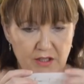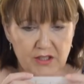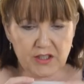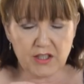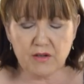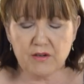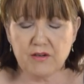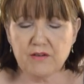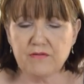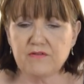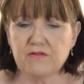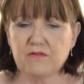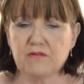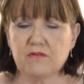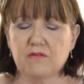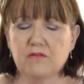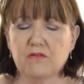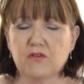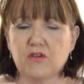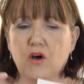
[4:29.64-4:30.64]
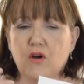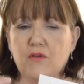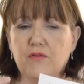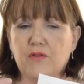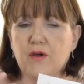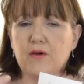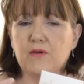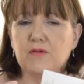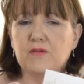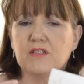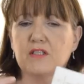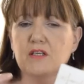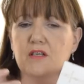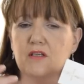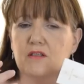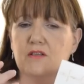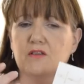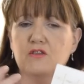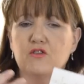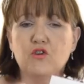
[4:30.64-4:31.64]
So you've got those
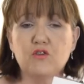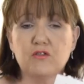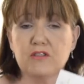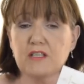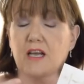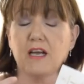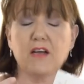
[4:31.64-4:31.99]
nutty,